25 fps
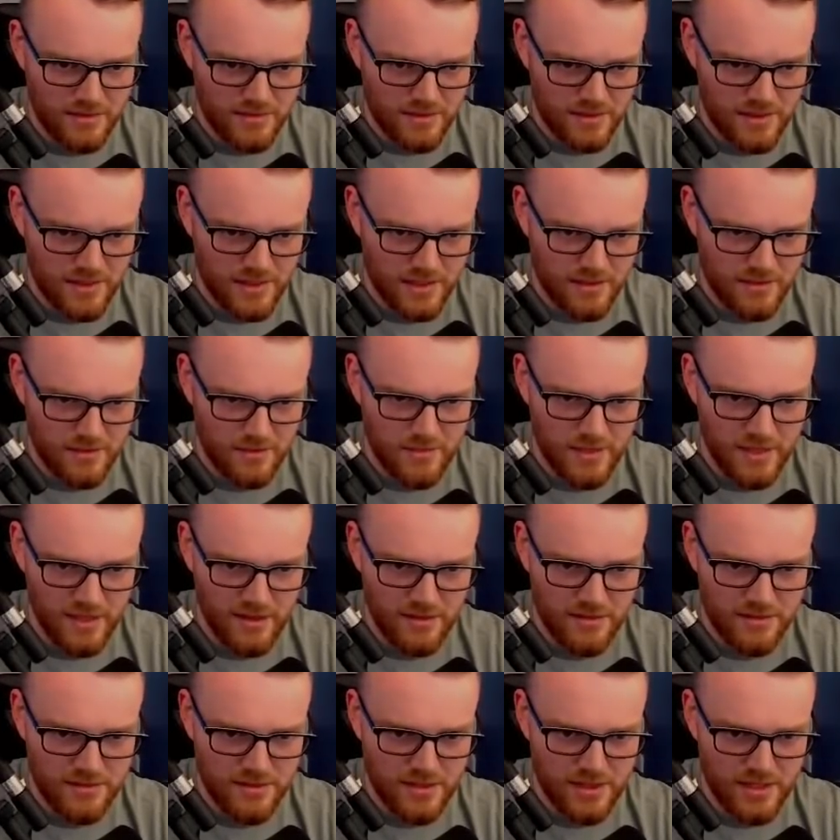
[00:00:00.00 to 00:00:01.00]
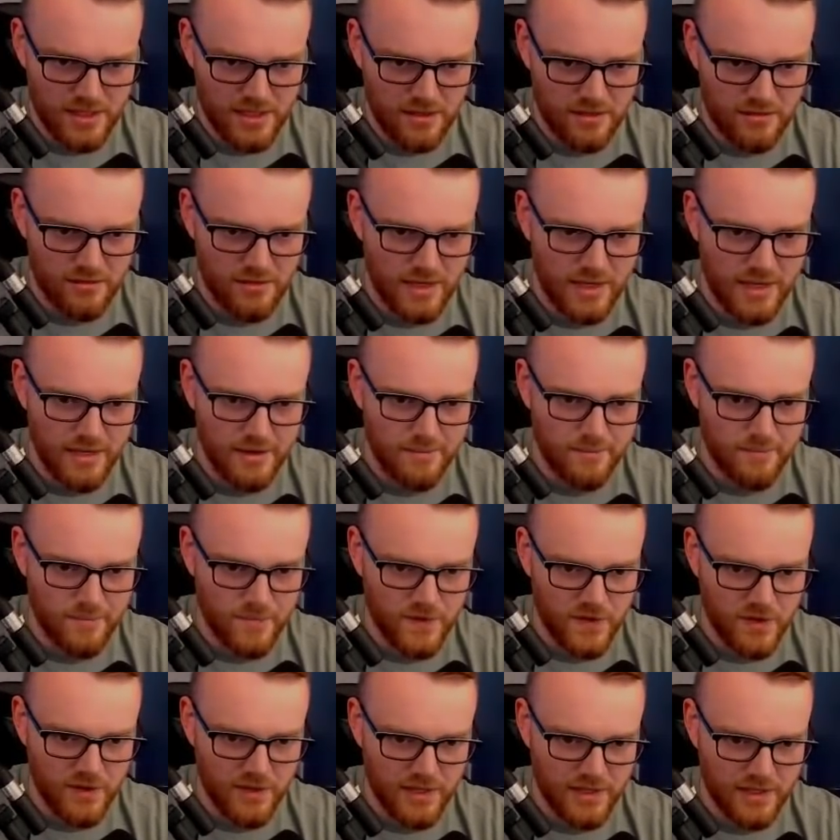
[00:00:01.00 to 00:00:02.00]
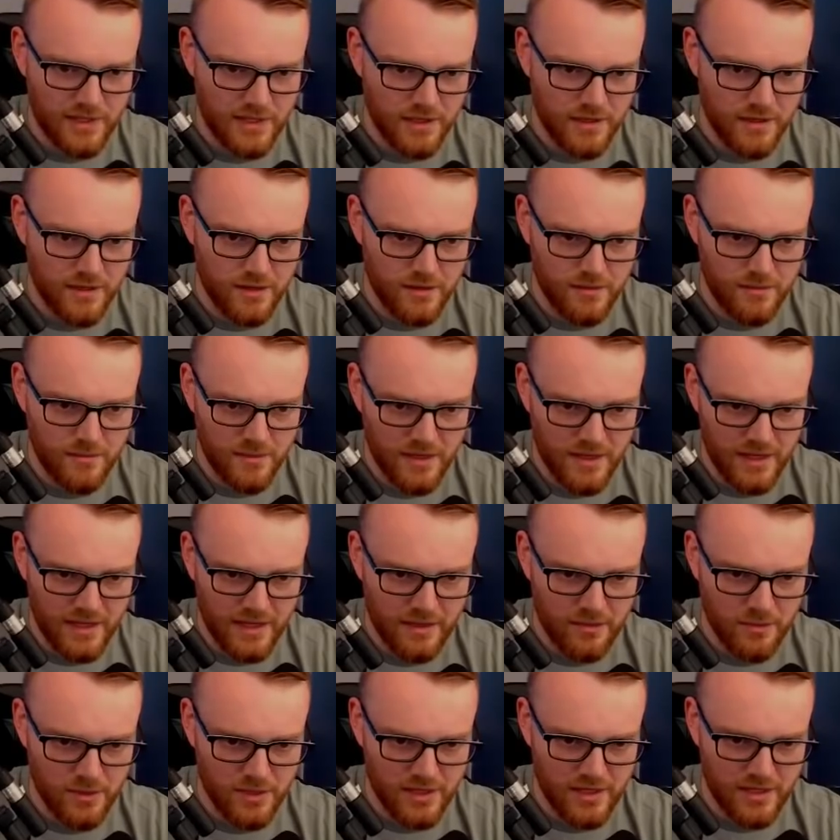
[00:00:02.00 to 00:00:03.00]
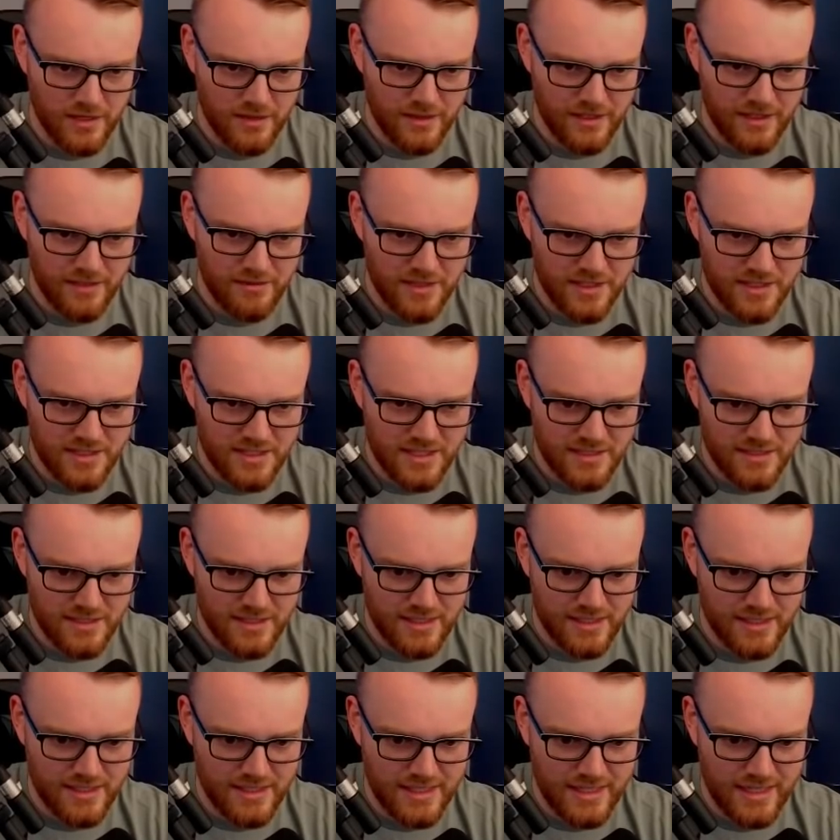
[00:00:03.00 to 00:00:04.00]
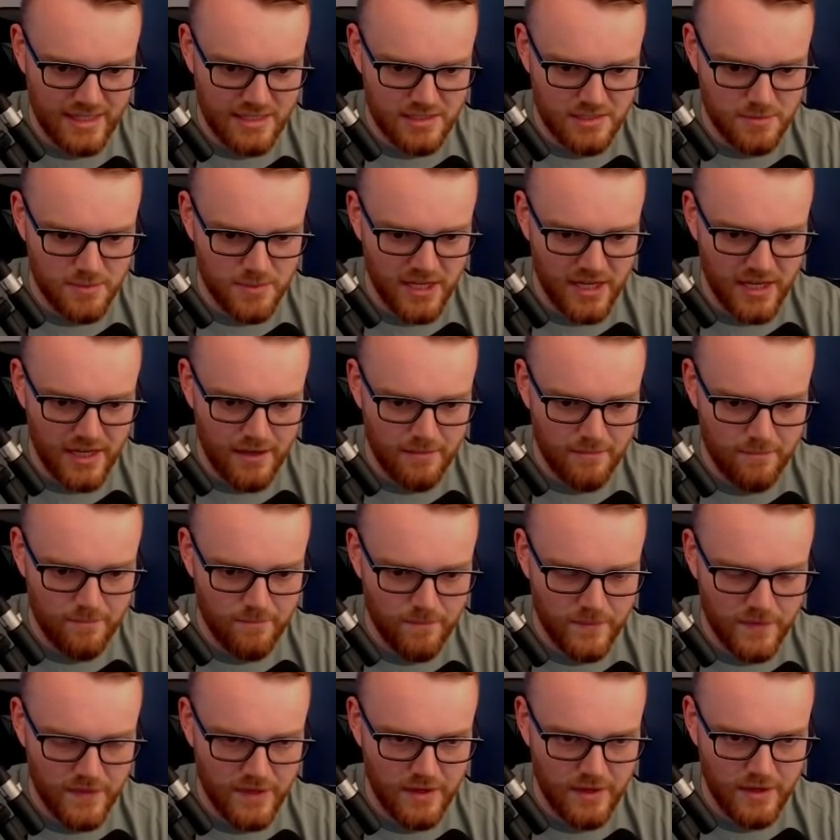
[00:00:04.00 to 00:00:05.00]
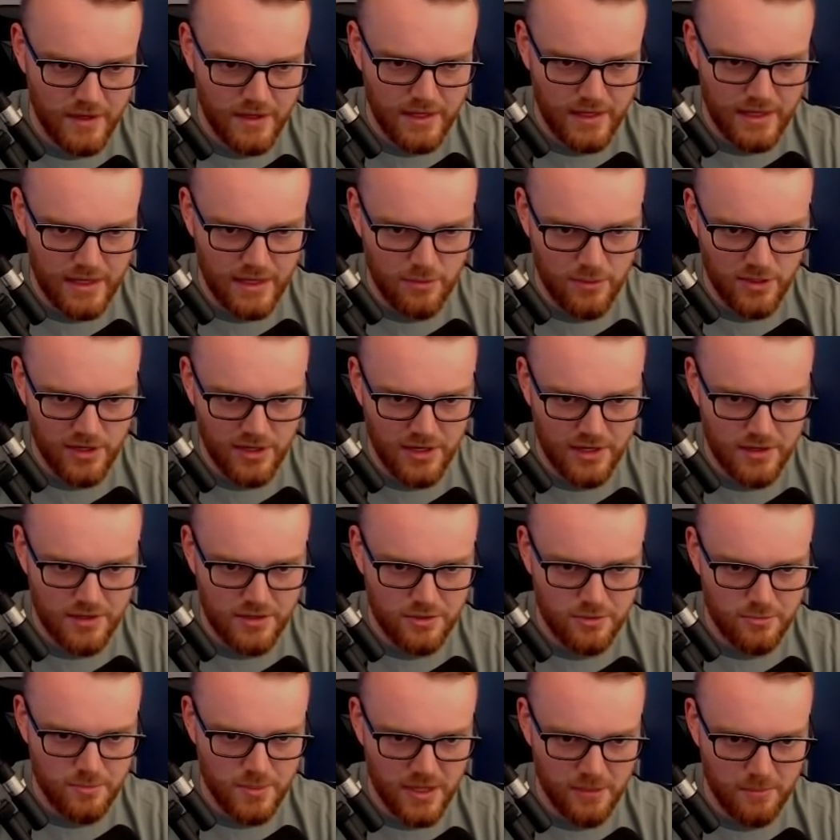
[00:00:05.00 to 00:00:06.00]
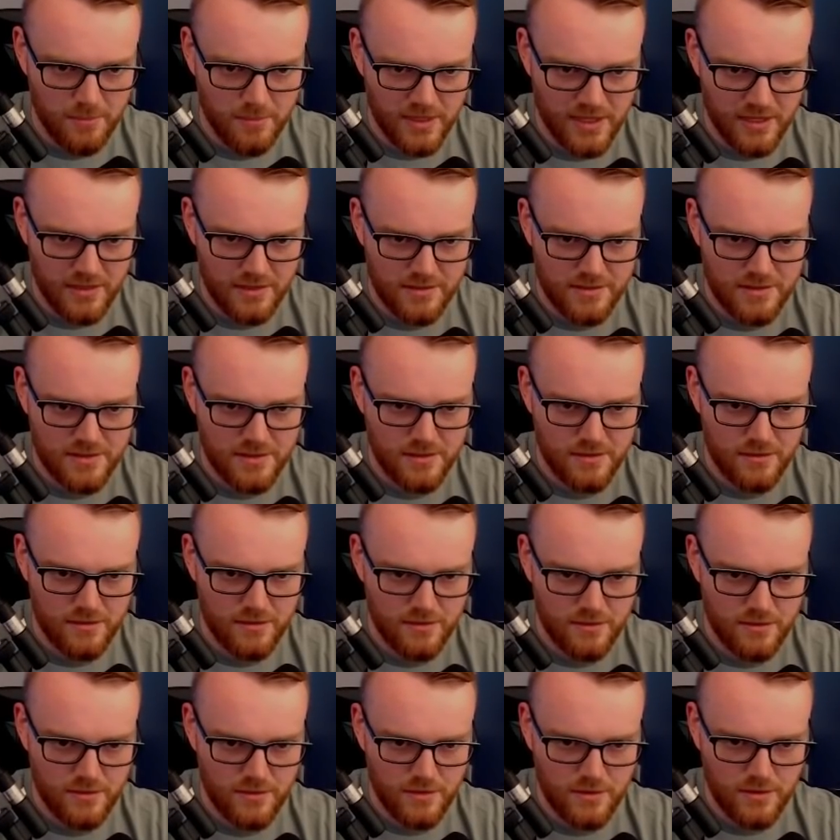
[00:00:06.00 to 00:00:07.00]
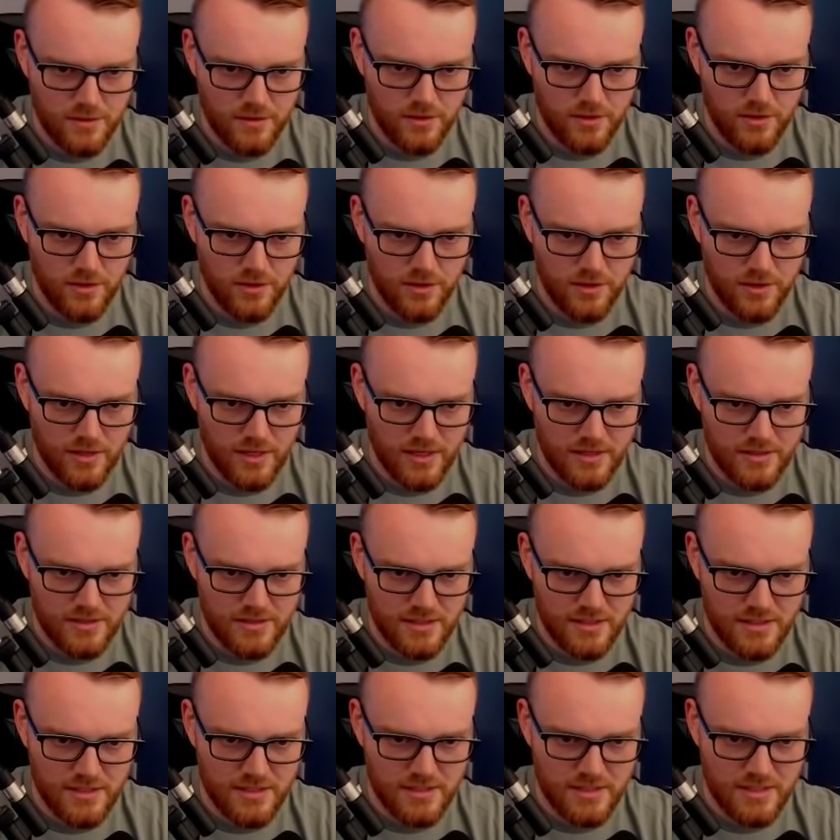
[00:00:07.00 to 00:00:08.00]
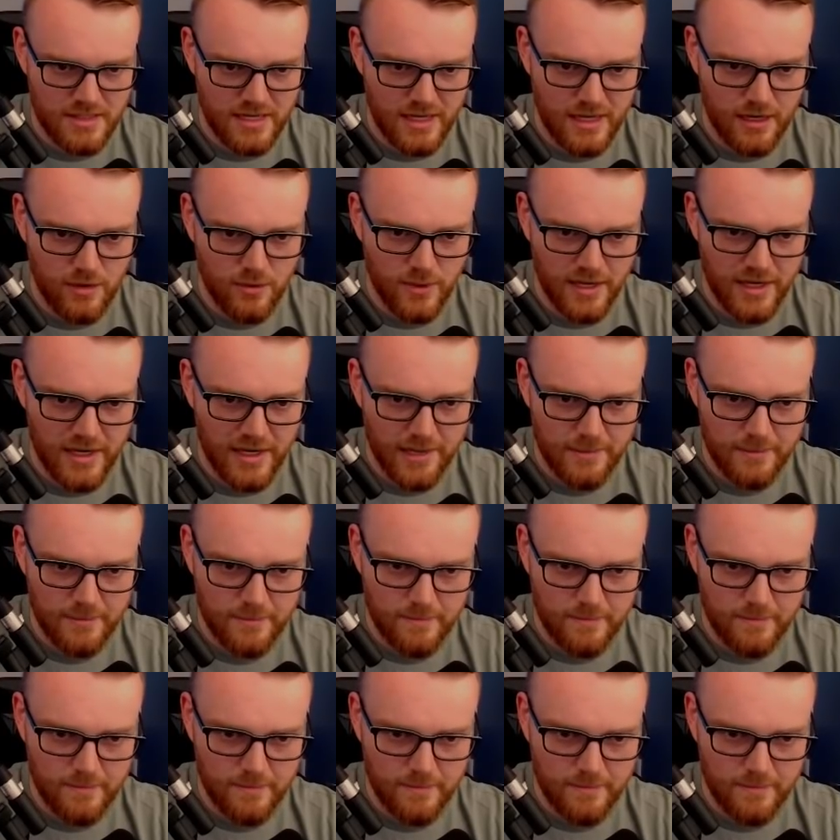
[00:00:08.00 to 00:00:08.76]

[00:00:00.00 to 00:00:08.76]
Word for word: Like, the melons are here, right? Or, like, here. And then we're going to leave this as, like, a dead spot. And we're going to do pumpkins. Going across this entire way.